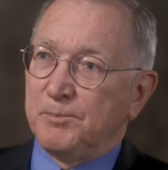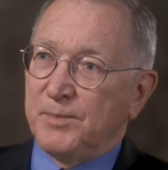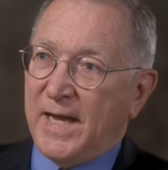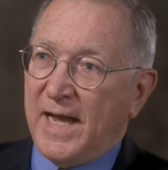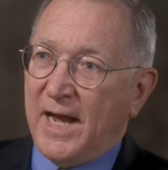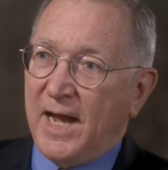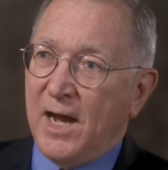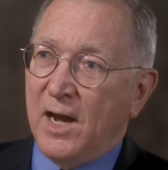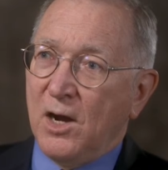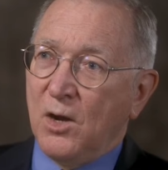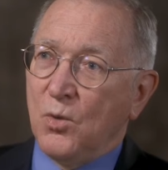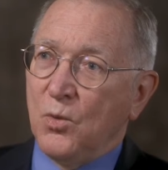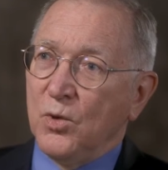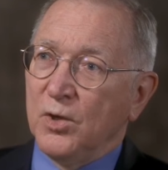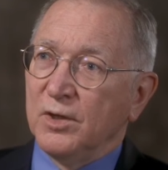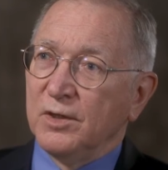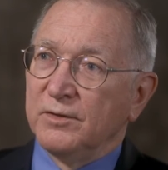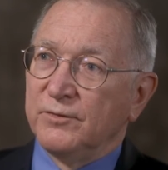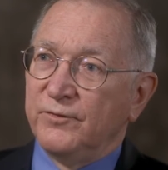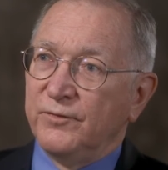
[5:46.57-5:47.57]

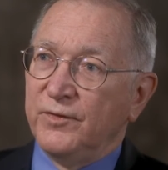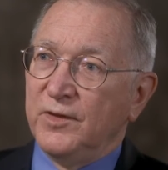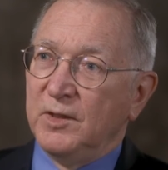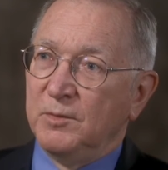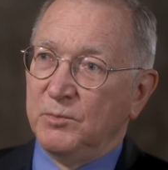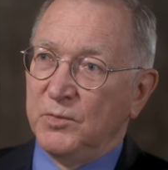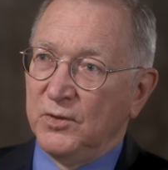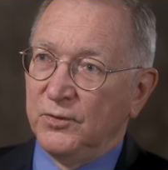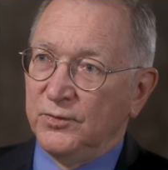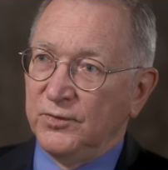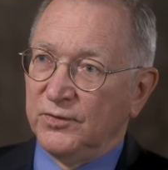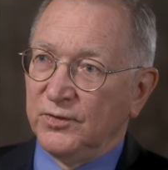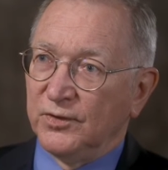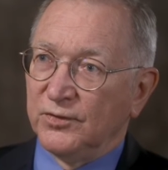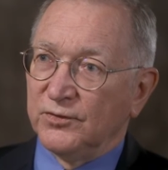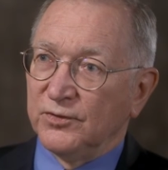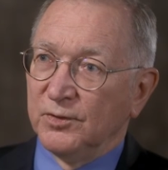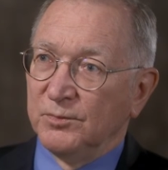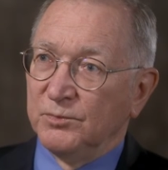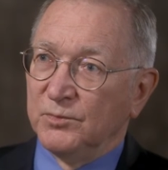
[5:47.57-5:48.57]
power of the immune
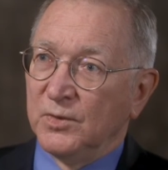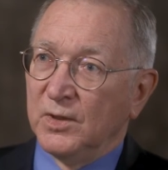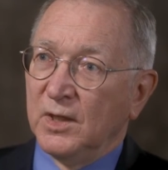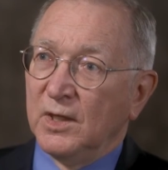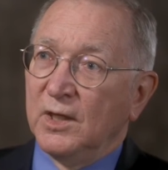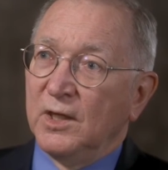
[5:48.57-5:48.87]
system